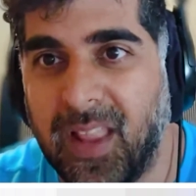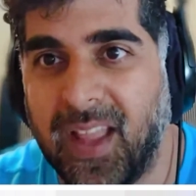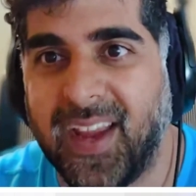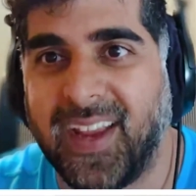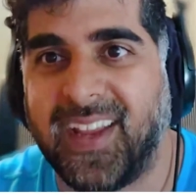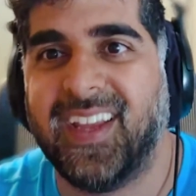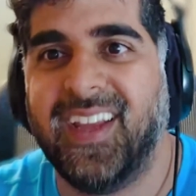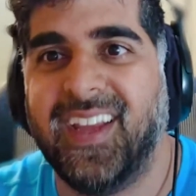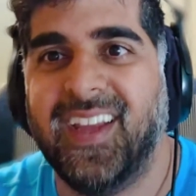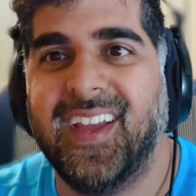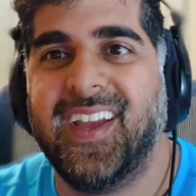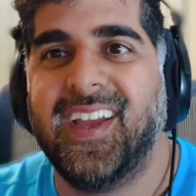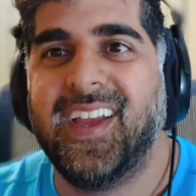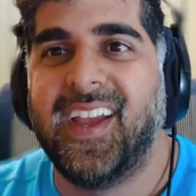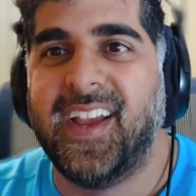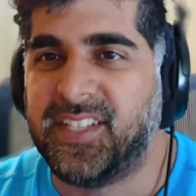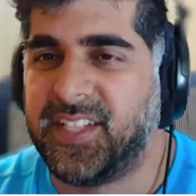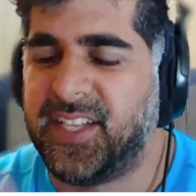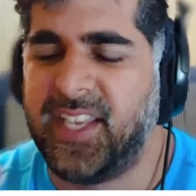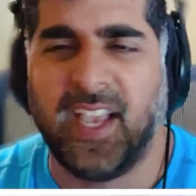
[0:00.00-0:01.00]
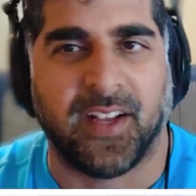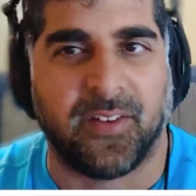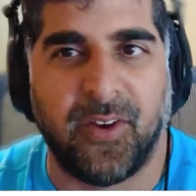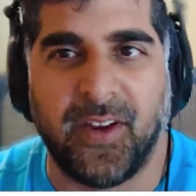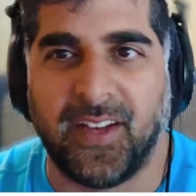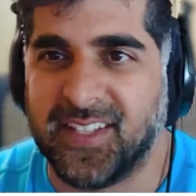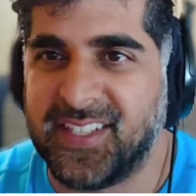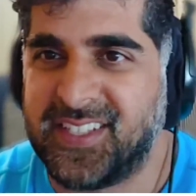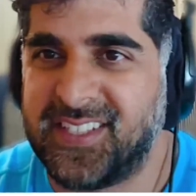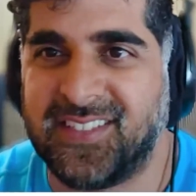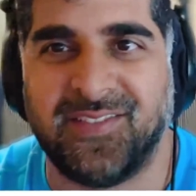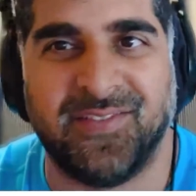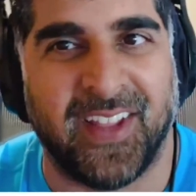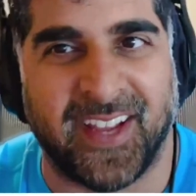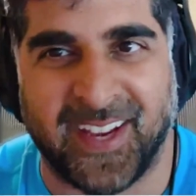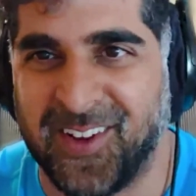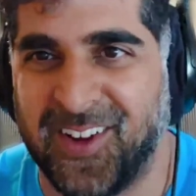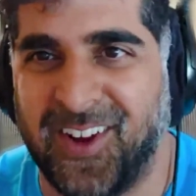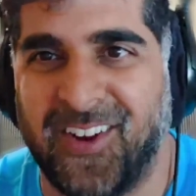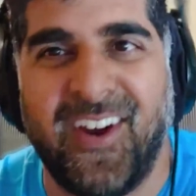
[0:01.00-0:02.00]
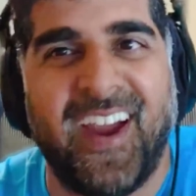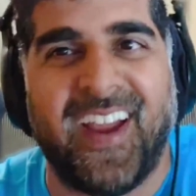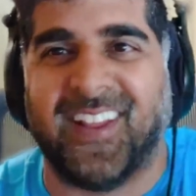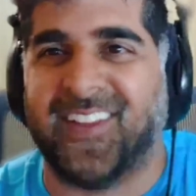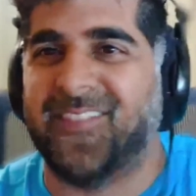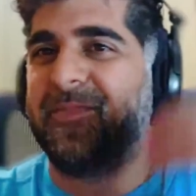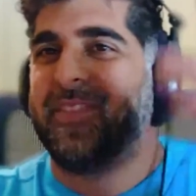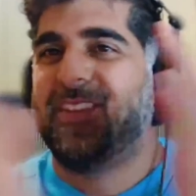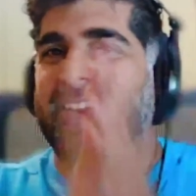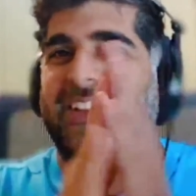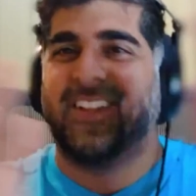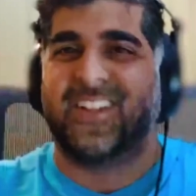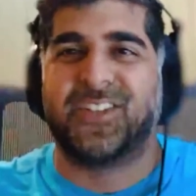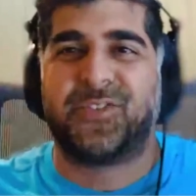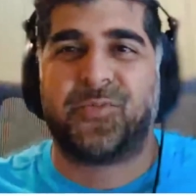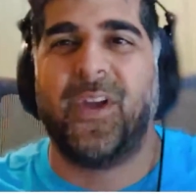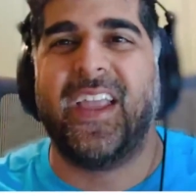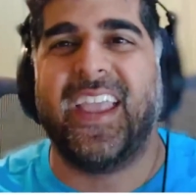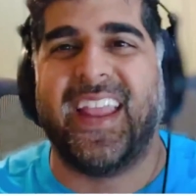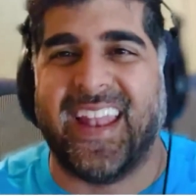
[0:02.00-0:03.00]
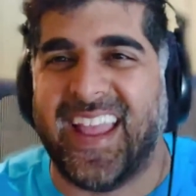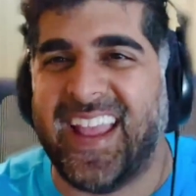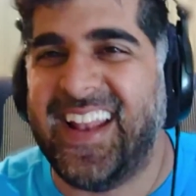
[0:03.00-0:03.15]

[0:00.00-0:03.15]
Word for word: Like he's like, yeah, great. Let's like, all right, let's win.